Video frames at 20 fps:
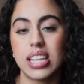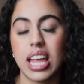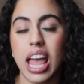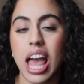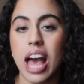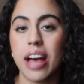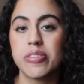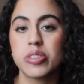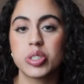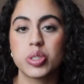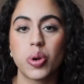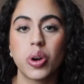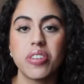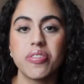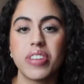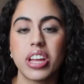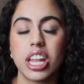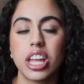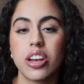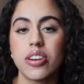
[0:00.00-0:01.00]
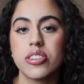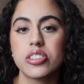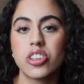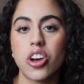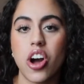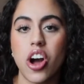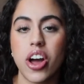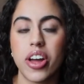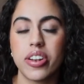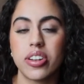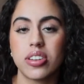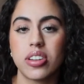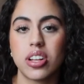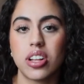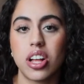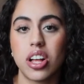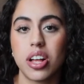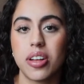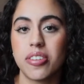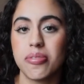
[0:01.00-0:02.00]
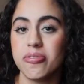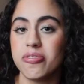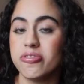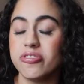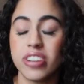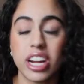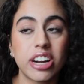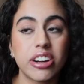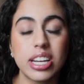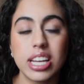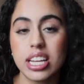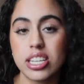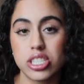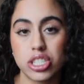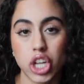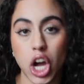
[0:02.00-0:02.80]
They have short videos on various